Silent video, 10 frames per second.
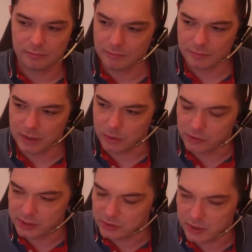
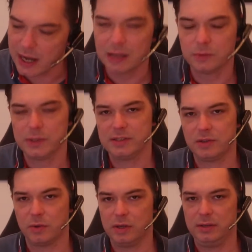goes into a hardware
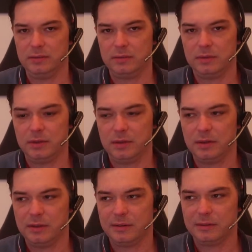store,
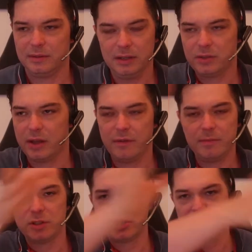right, to every
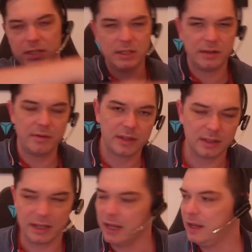machine and everything
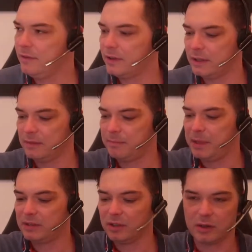they have and
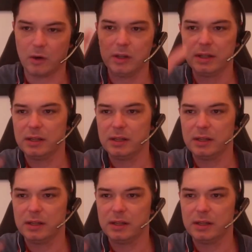picks out all the